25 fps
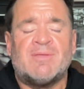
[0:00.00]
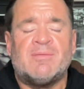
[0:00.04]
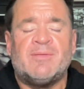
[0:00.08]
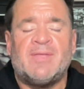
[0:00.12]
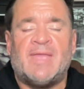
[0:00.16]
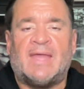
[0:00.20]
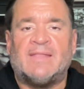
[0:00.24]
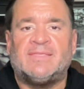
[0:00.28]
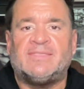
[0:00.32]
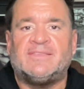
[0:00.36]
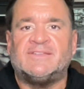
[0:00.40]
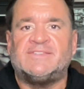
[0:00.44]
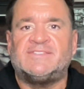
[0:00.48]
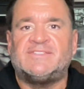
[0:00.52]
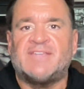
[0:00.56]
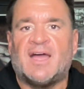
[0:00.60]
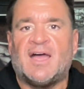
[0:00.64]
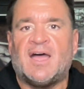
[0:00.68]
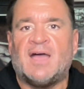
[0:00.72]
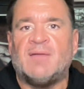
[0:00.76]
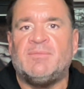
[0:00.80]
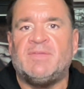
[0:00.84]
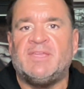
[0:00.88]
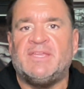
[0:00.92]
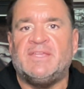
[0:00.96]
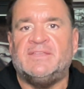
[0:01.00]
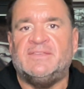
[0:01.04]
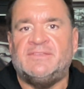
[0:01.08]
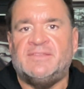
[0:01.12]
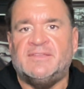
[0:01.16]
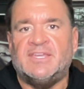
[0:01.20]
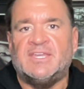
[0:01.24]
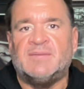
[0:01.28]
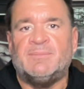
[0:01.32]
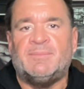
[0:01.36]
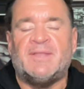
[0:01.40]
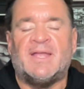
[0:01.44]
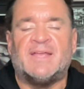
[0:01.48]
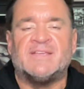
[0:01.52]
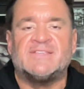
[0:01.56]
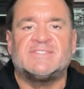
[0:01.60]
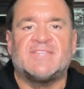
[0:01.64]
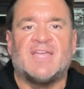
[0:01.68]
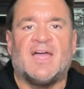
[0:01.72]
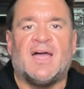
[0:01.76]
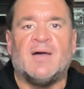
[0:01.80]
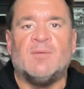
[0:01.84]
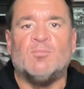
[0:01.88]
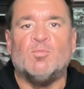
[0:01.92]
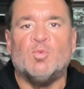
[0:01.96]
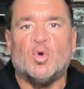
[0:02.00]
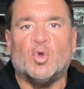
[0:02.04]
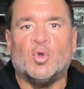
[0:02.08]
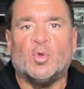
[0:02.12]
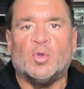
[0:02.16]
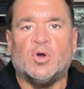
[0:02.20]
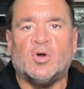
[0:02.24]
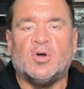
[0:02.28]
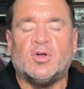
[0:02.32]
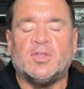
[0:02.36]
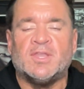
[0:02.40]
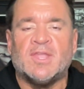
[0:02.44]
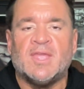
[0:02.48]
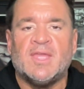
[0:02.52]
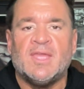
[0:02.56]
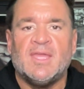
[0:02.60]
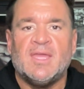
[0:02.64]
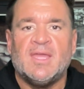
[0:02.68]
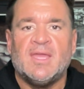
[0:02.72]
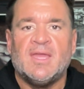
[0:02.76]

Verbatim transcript: Maybe at the time he did, but as time wore on,